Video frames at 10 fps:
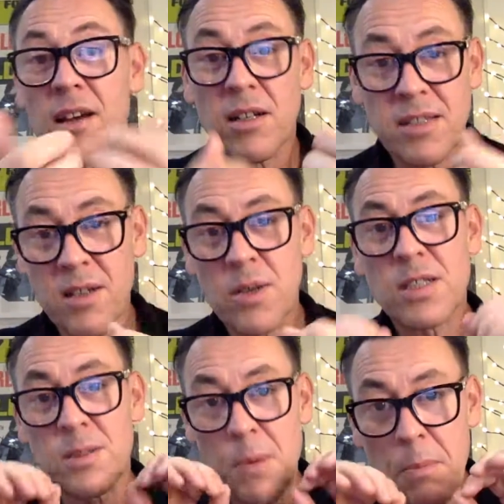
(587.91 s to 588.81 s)
asking
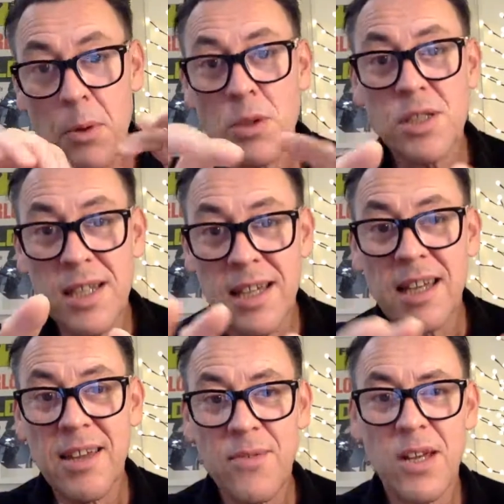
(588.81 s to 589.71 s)
questions, but
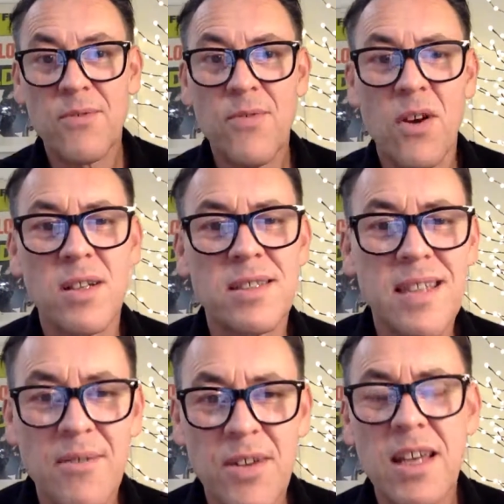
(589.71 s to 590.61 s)
pushing, giving advice,
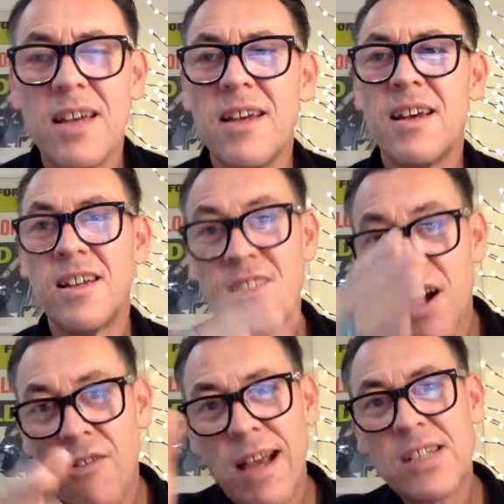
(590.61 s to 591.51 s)
giving a
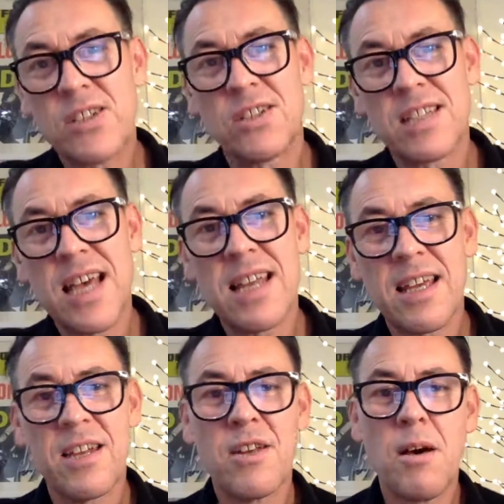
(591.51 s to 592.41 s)
direction,
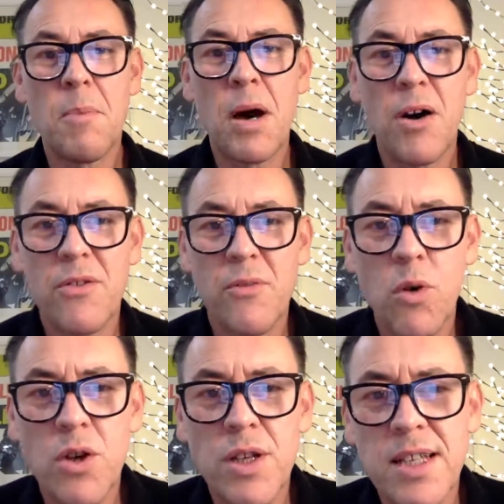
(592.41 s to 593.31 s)
telling a path of
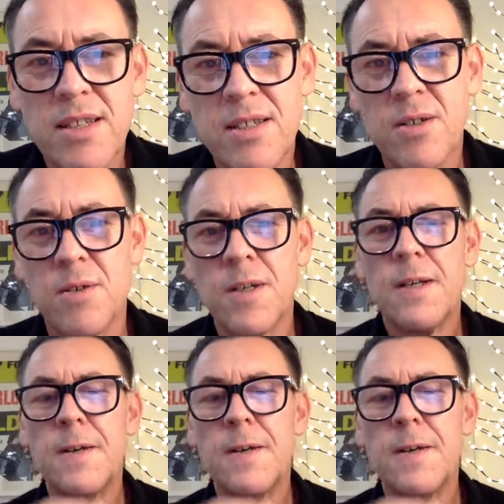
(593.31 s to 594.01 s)
what you need to do.